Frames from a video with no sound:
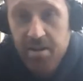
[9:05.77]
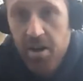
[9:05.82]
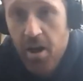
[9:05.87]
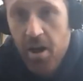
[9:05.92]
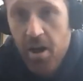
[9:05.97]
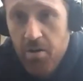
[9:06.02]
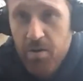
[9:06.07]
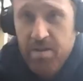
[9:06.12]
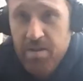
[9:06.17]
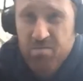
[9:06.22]
I
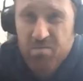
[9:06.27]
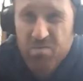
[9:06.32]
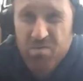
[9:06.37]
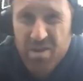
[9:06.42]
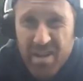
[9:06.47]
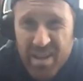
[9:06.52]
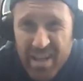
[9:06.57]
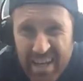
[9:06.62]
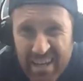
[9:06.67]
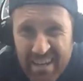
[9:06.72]
know it's
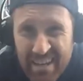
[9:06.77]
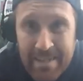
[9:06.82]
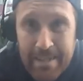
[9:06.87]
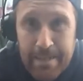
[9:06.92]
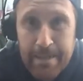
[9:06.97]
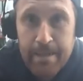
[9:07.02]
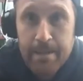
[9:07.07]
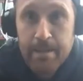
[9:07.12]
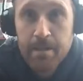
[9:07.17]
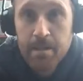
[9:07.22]
really
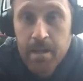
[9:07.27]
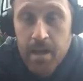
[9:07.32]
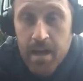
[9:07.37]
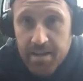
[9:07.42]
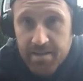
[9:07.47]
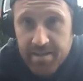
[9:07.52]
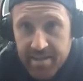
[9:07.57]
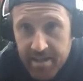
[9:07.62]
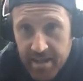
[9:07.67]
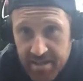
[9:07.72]

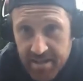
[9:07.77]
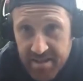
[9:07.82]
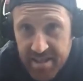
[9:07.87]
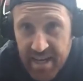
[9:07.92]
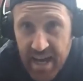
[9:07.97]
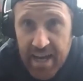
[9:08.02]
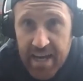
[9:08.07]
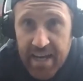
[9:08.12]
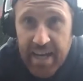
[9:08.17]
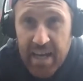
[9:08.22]
it's it's
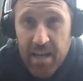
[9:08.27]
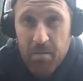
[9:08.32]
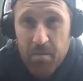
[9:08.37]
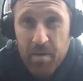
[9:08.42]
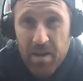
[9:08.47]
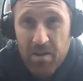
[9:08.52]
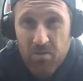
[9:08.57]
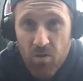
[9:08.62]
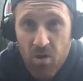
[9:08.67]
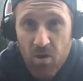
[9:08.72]
starting to get a
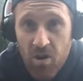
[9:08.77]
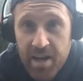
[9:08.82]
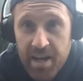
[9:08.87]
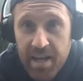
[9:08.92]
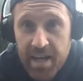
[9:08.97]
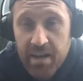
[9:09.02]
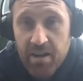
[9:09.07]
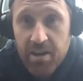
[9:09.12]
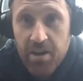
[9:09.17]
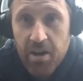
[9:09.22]
bit grinding.